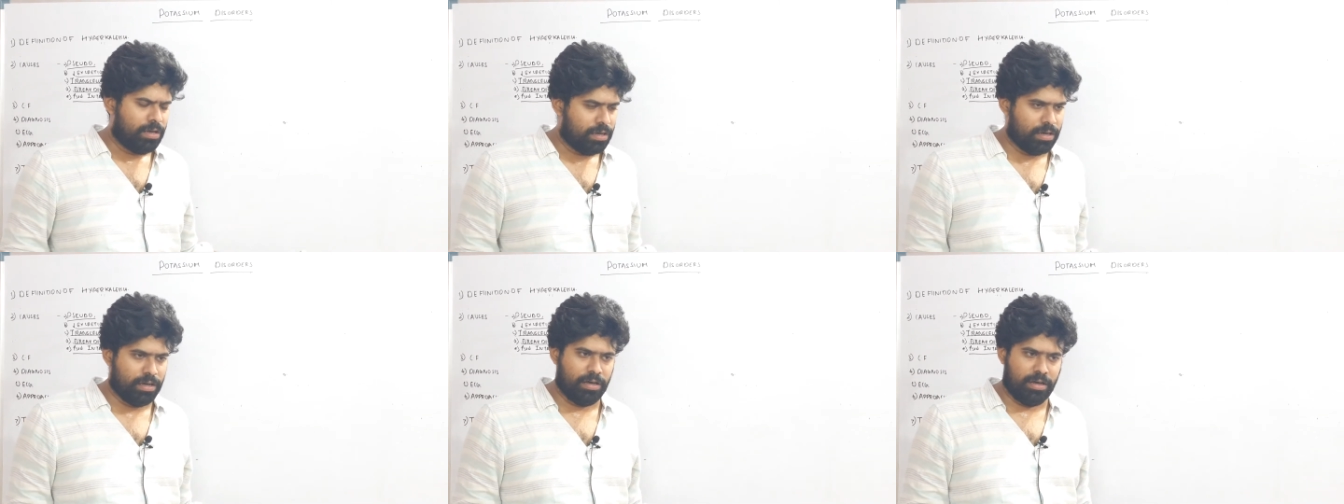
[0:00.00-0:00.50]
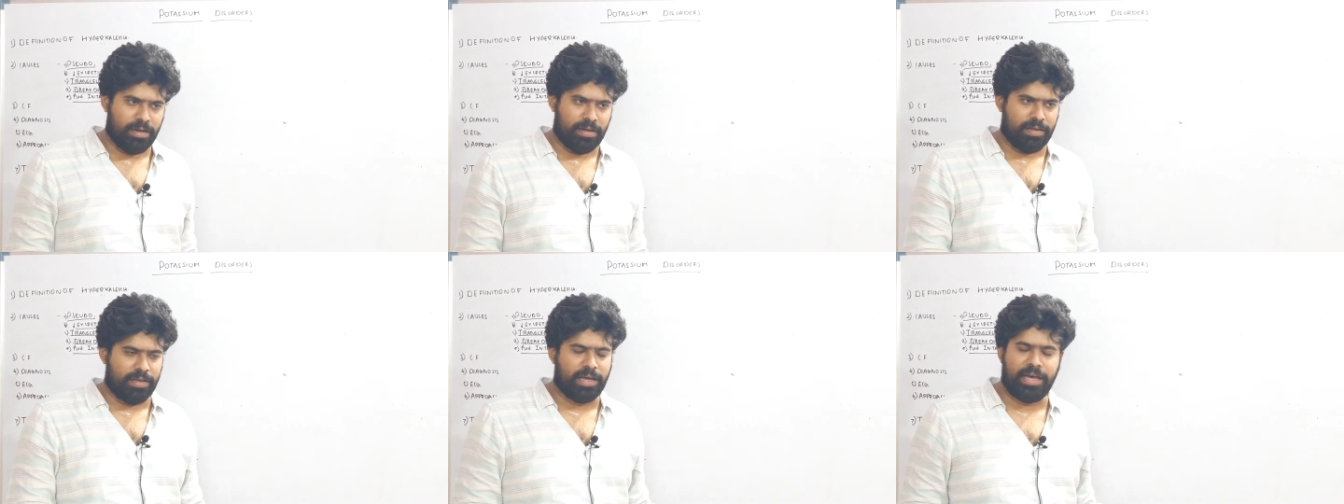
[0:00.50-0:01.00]

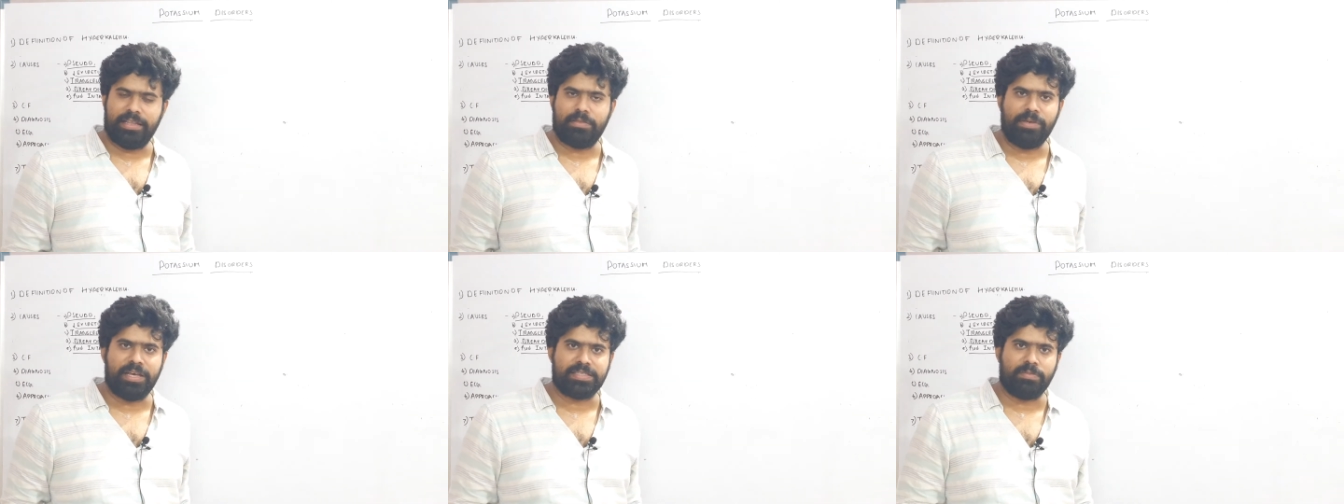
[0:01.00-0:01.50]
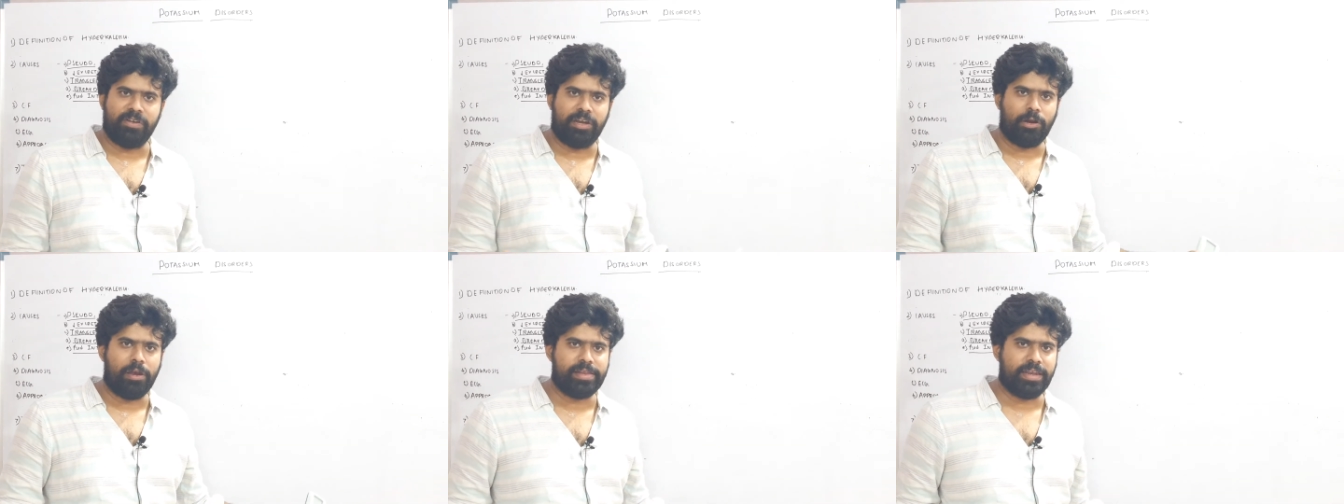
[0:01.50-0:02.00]
arrhythmia, some
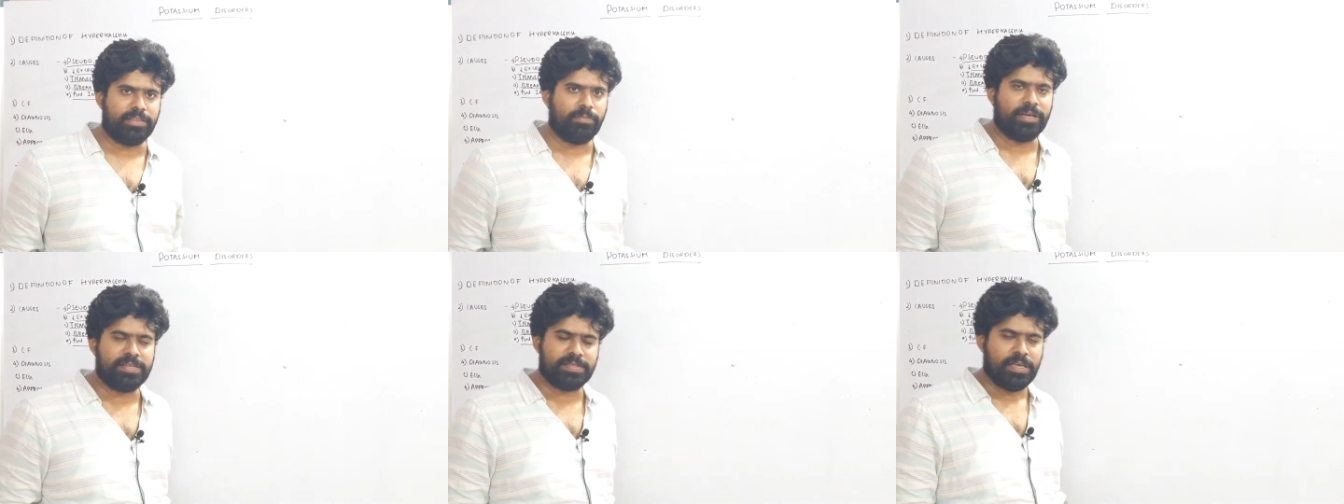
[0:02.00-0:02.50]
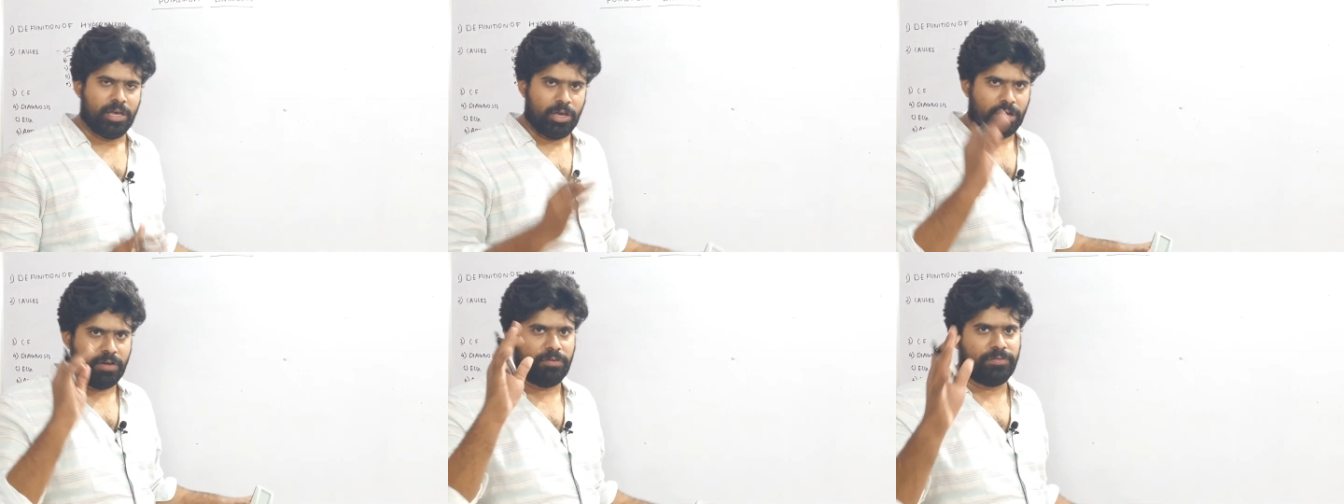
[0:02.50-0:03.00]
ventricular arrhythmias,
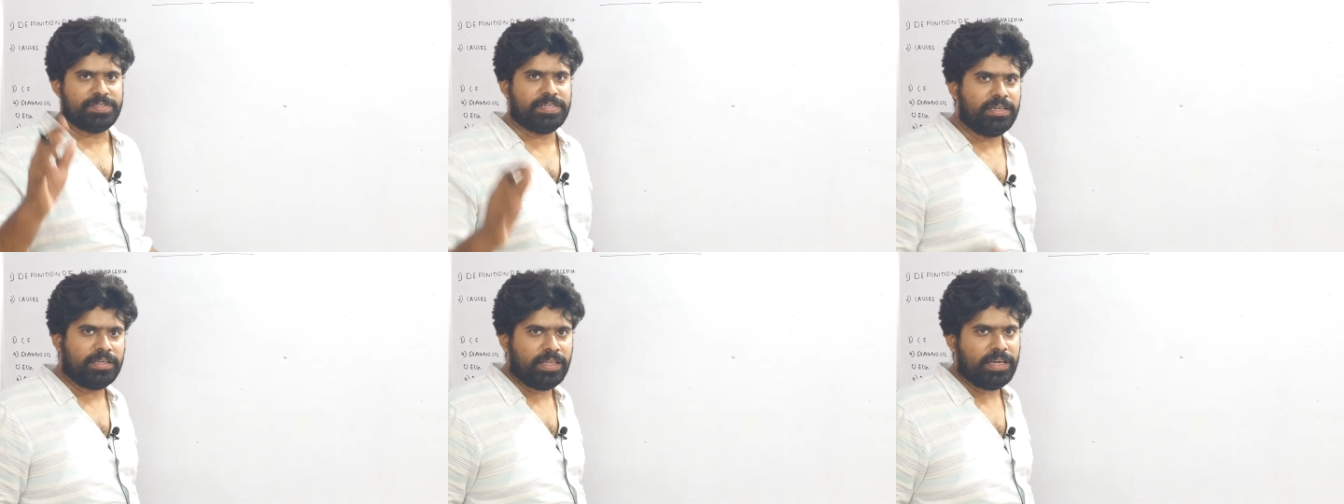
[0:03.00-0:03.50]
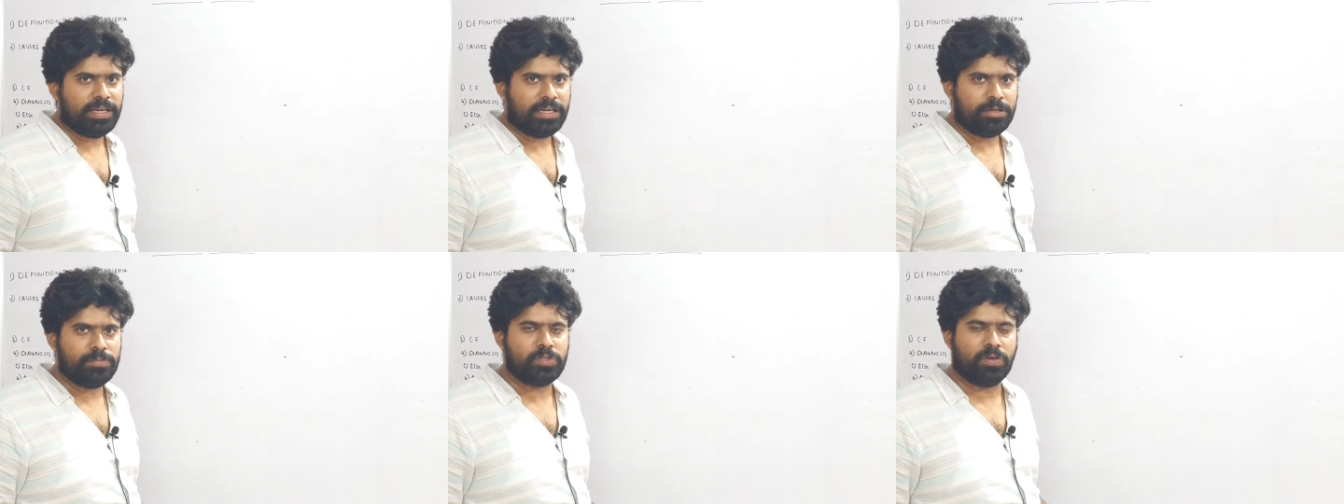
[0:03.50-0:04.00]
you have to first think in
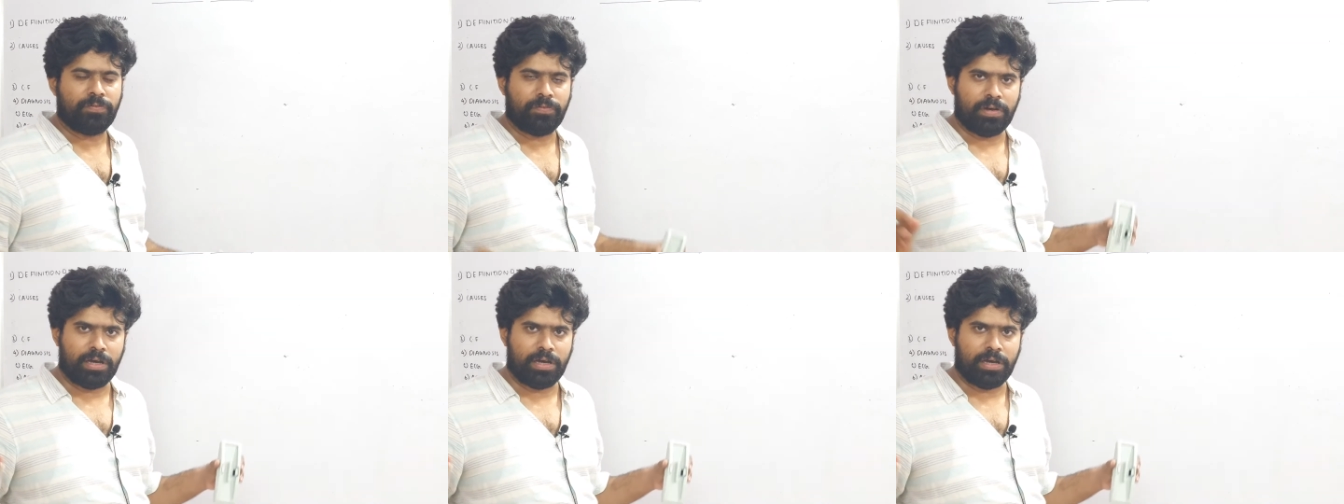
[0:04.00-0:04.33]
terms of